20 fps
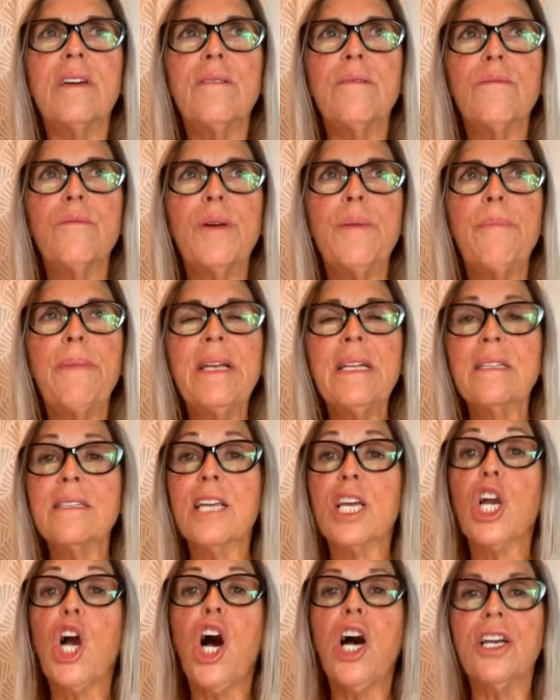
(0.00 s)
we build
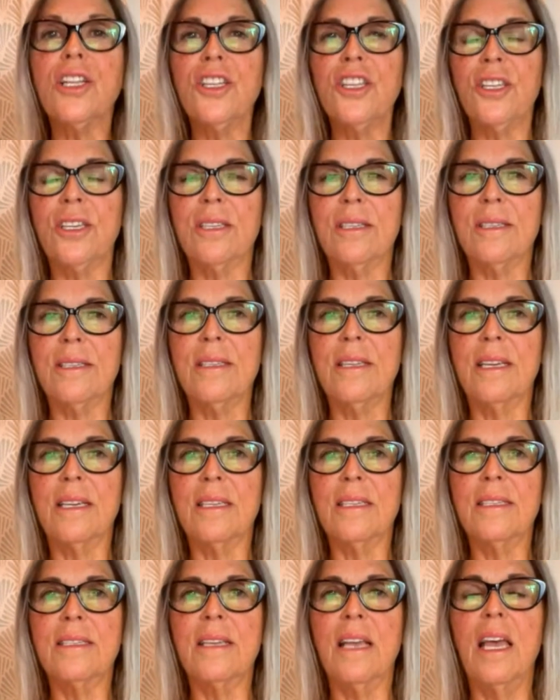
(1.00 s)
a
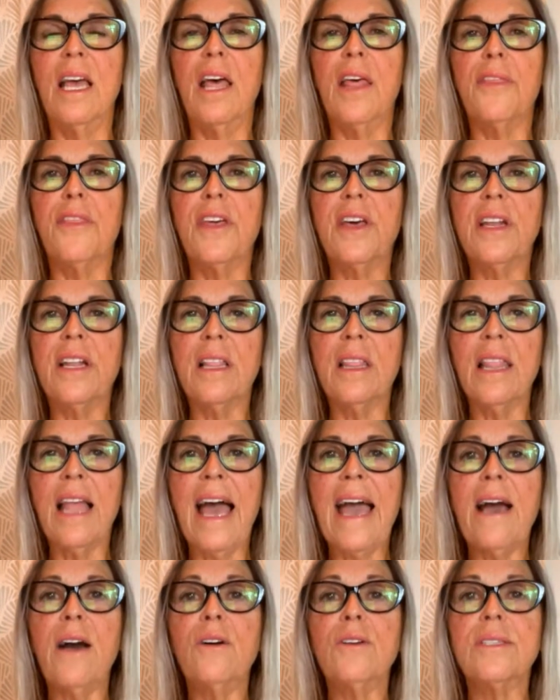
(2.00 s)
consciousness that
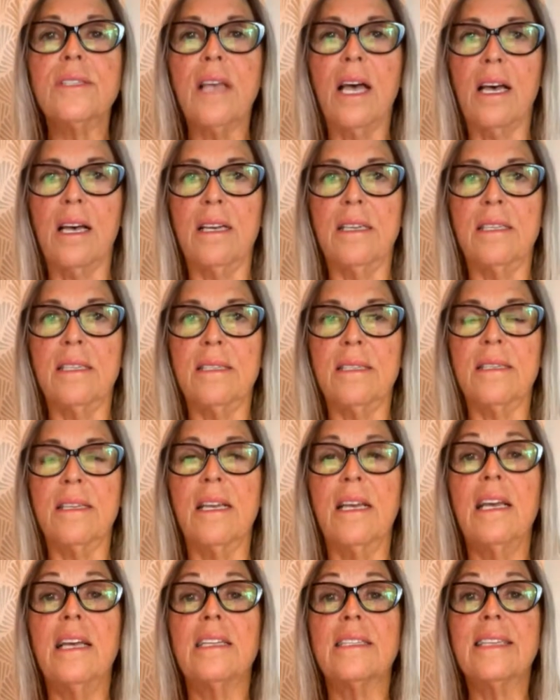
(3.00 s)
allows us
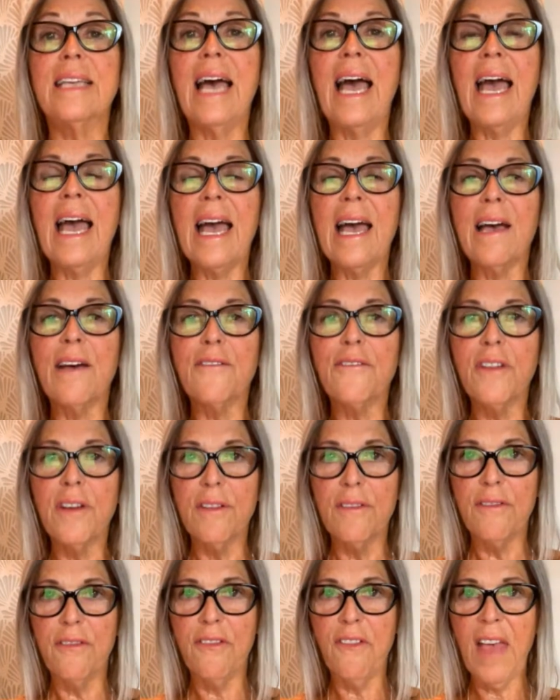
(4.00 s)
to have
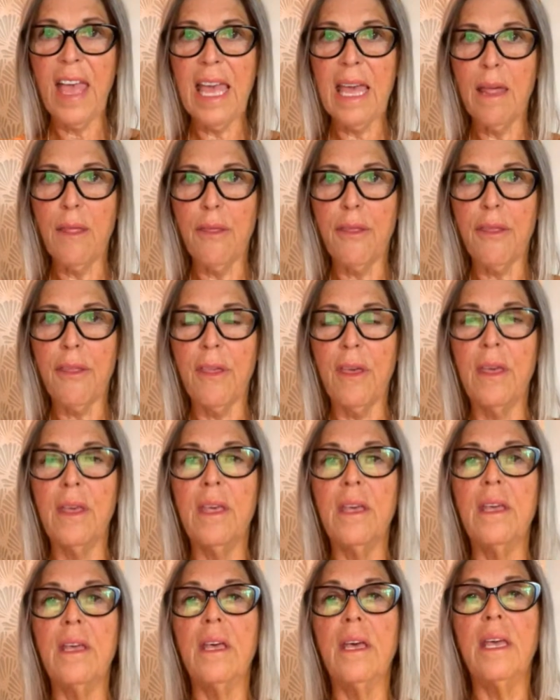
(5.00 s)
faith
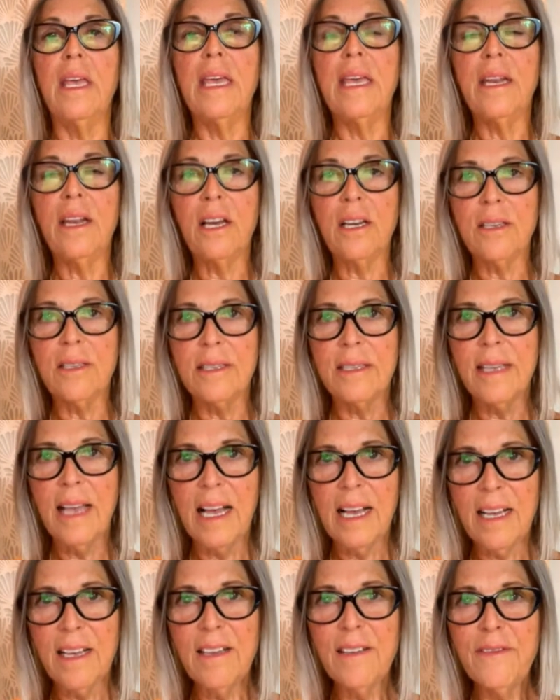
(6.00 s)
in
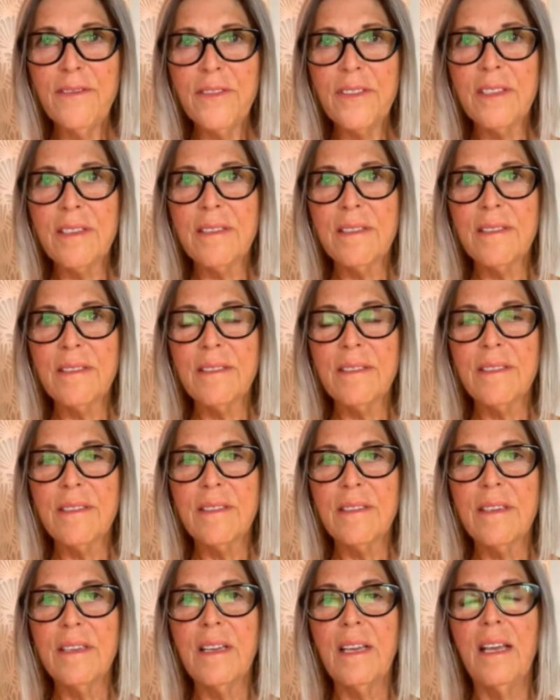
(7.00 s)
ourselves
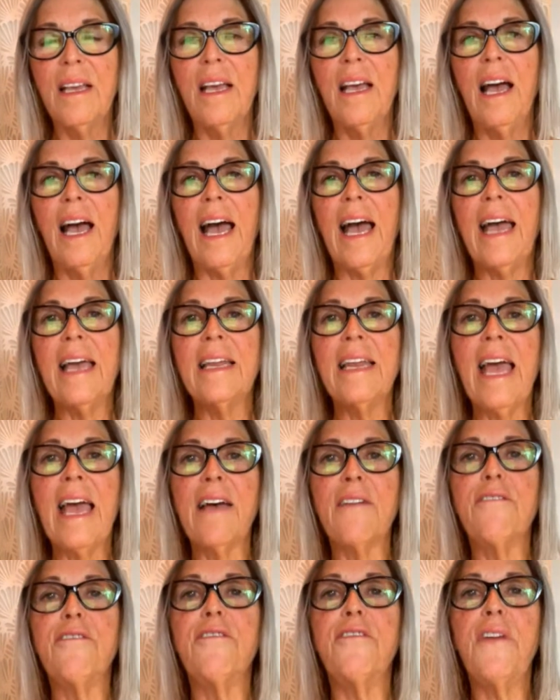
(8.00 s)
and
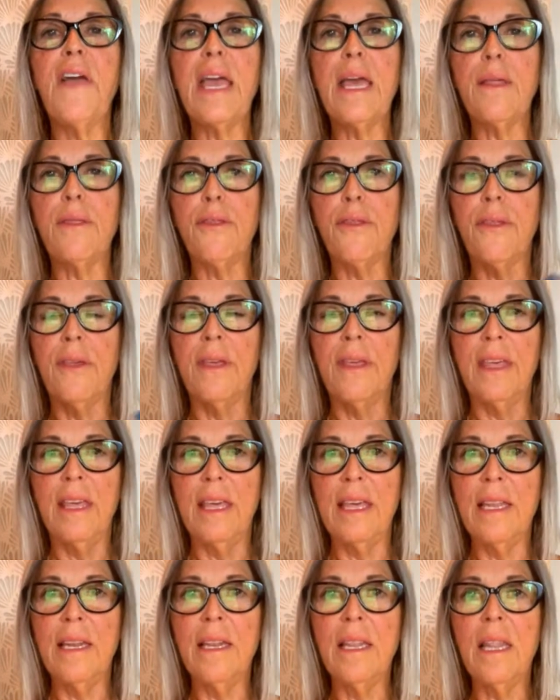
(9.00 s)
have faith
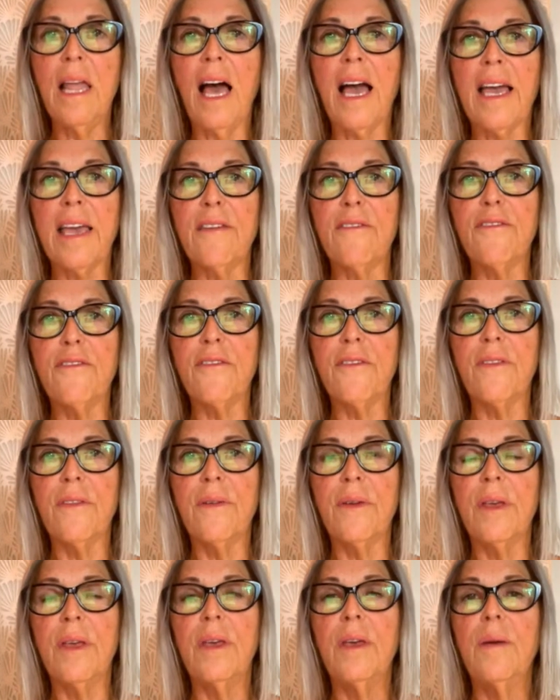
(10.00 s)
in life,
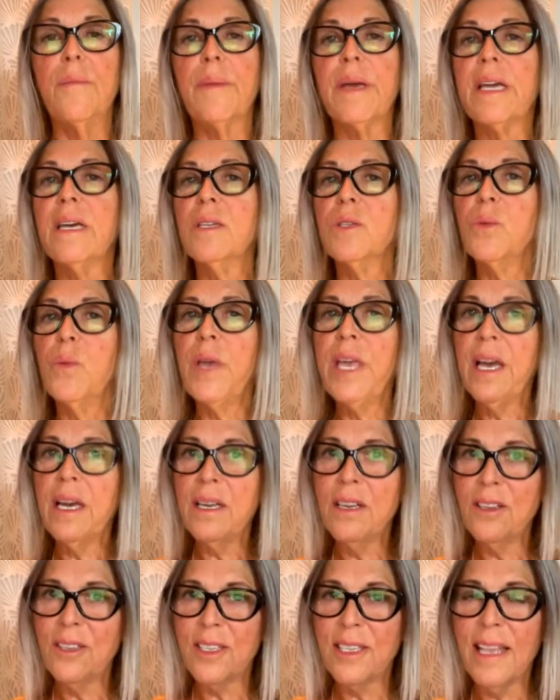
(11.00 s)
because we
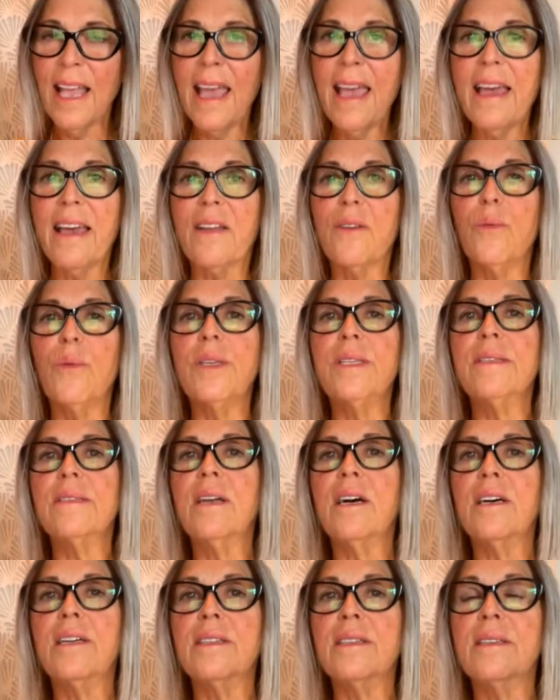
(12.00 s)
understand, we
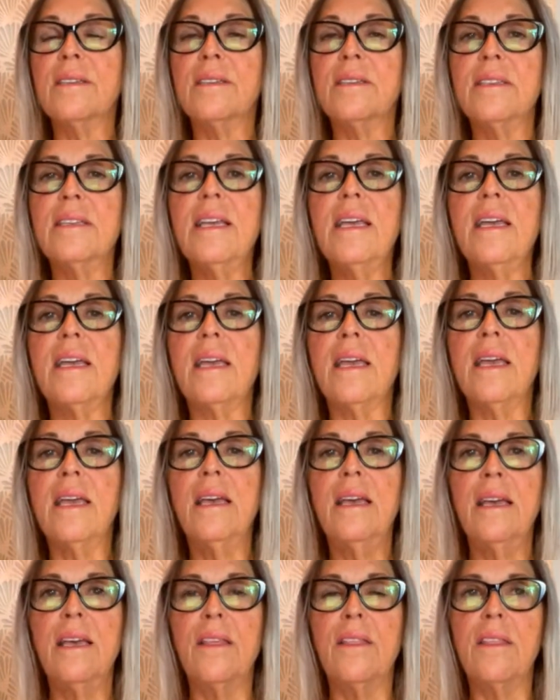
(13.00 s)
start to see
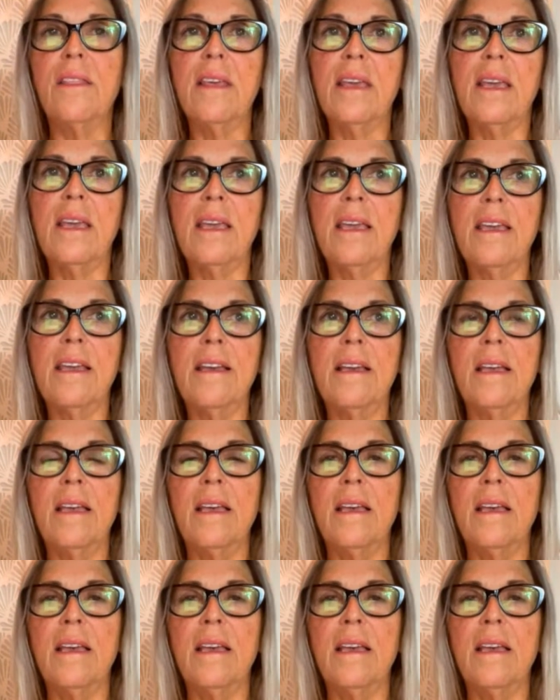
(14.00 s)
the